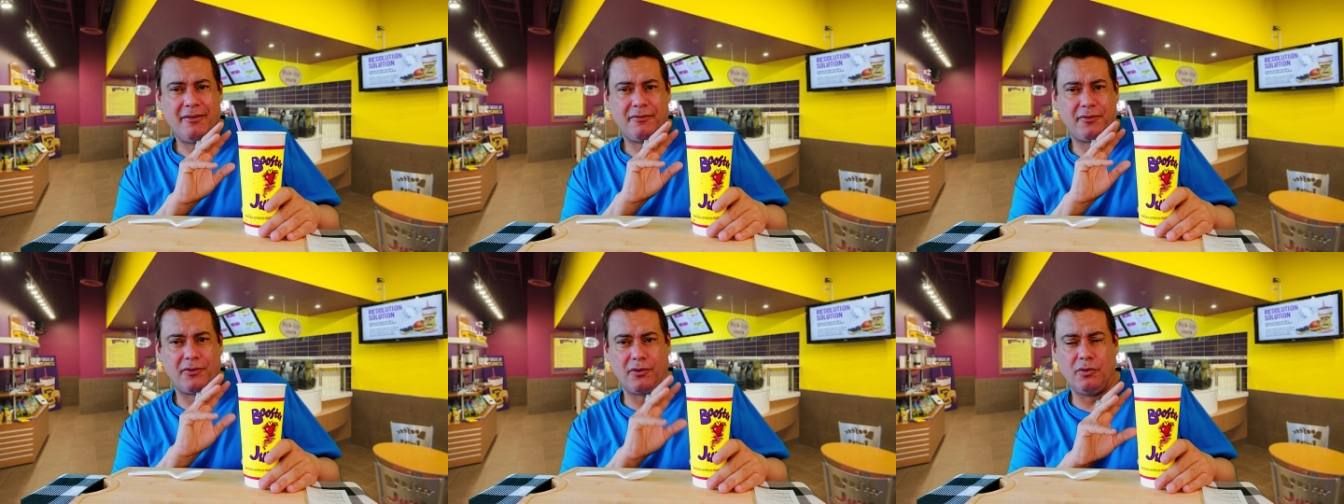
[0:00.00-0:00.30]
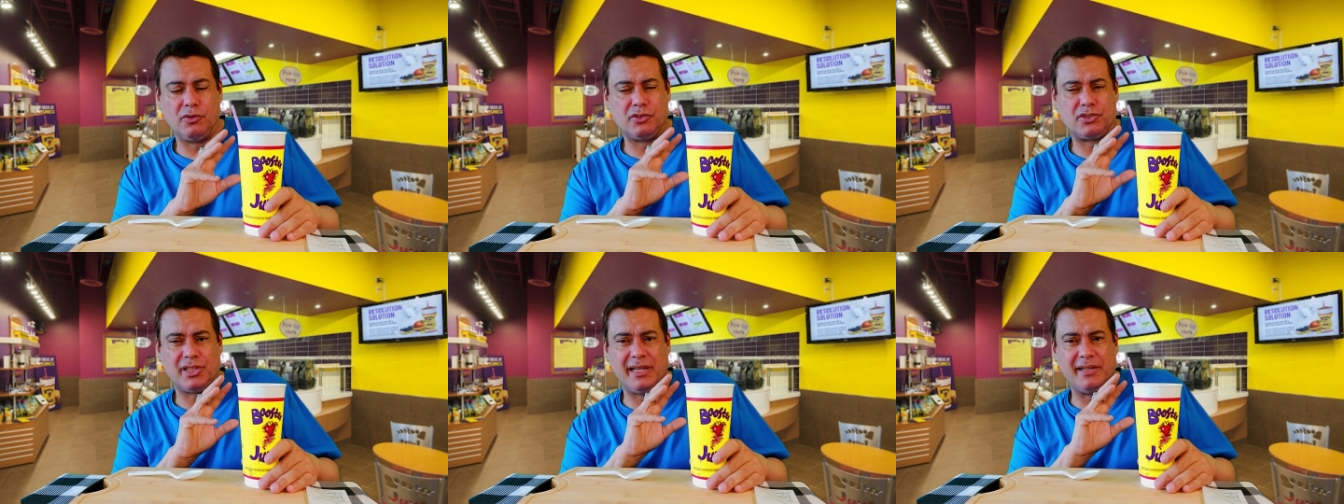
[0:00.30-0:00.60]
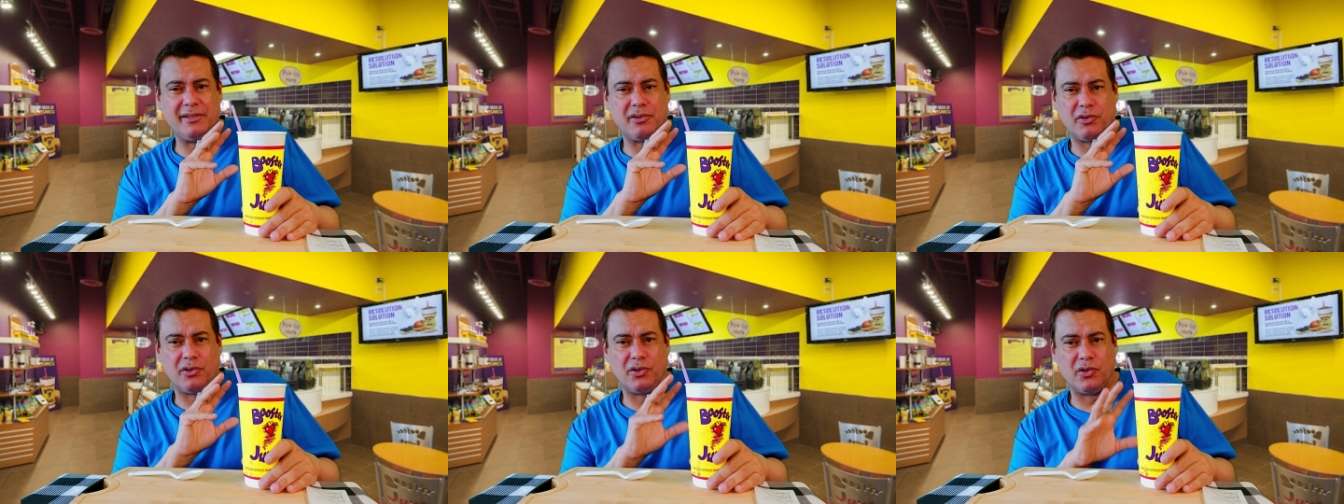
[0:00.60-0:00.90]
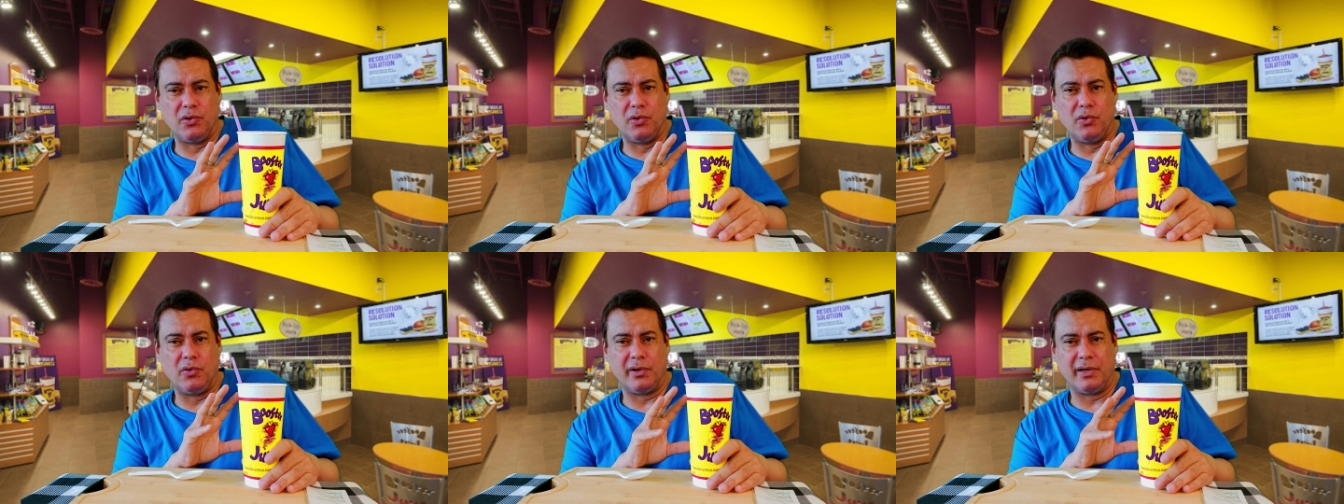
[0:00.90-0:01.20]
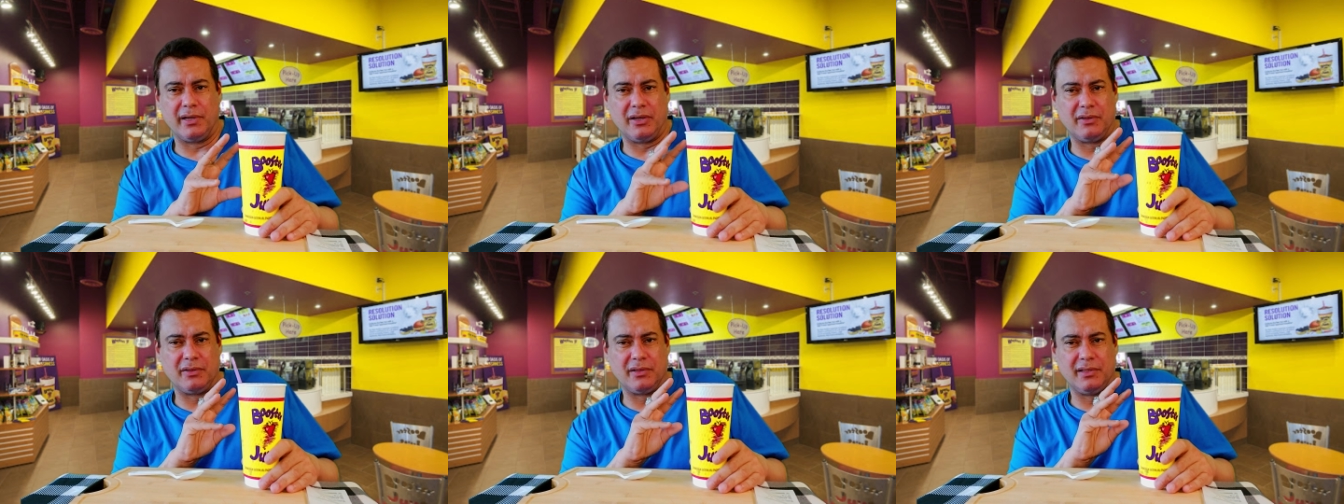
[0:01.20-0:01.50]
fruits and your good
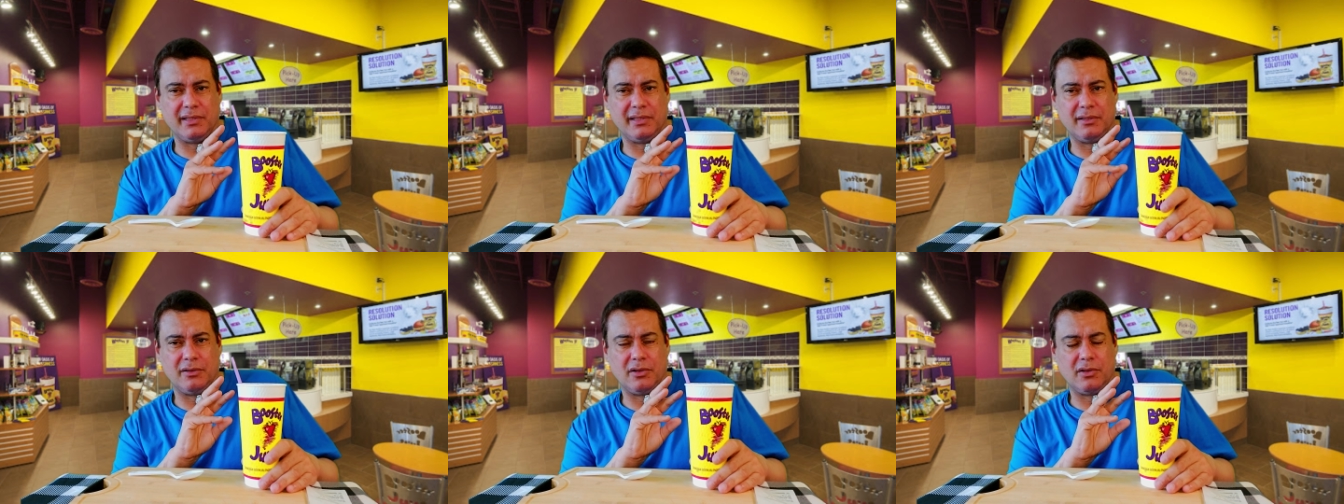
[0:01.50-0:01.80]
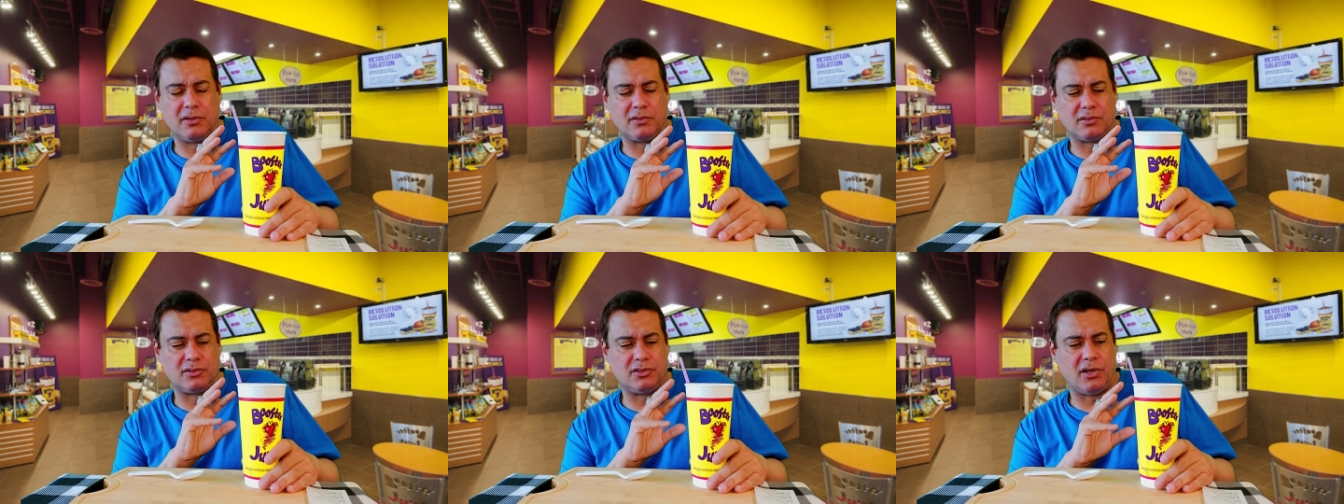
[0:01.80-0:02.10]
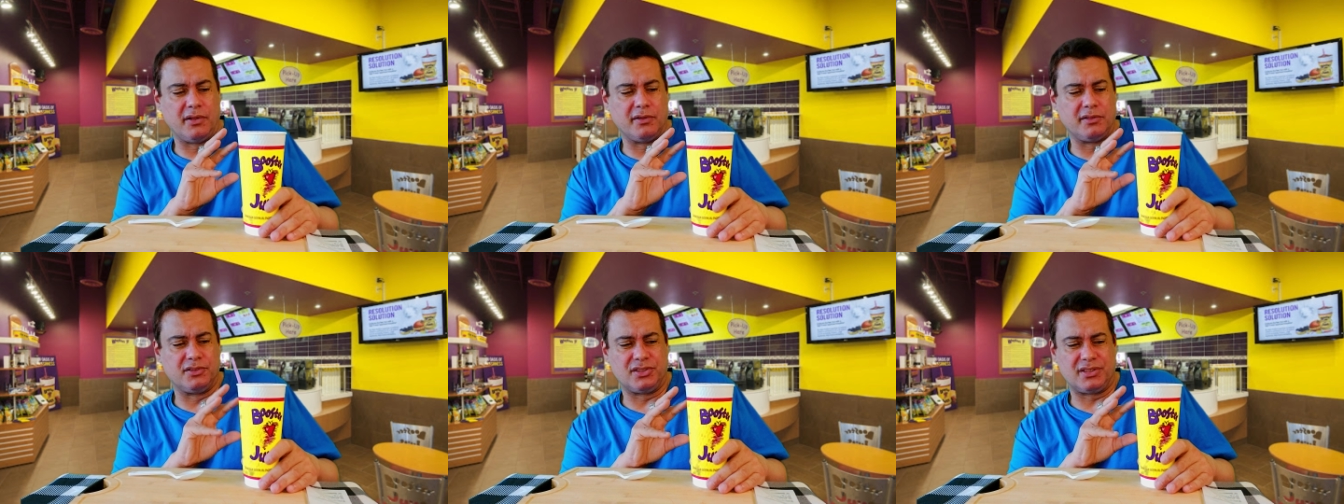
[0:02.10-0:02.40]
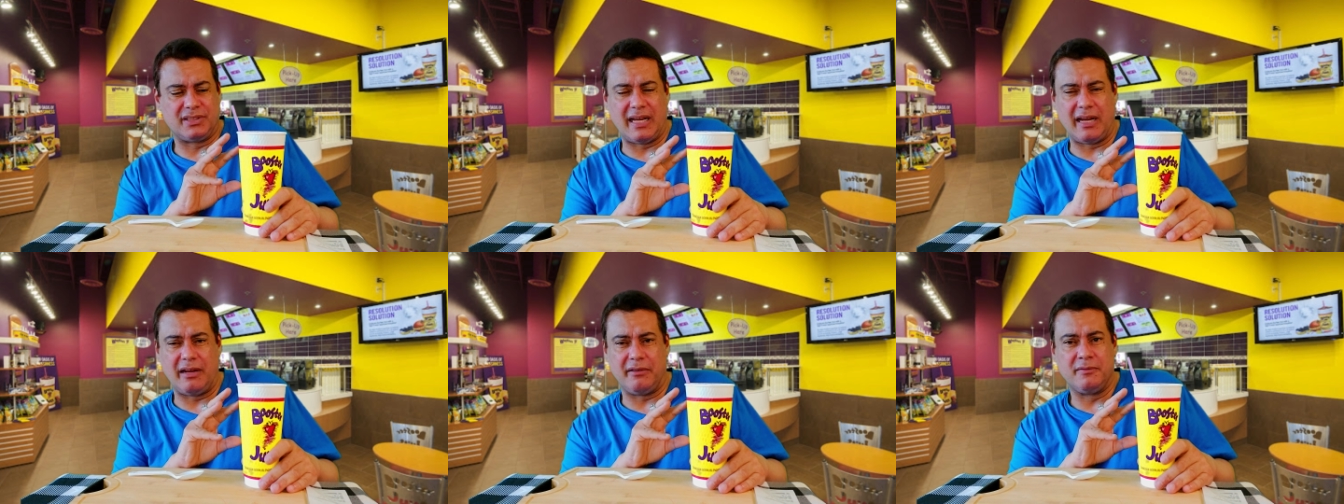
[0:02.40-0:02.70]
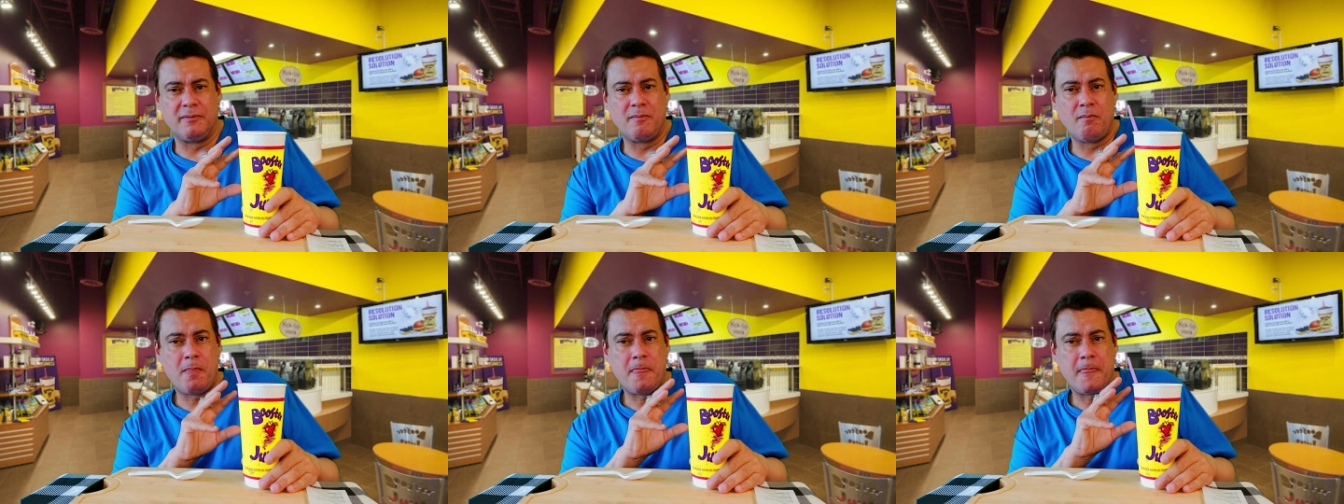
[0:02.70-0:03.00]
and all the little, all the stuff.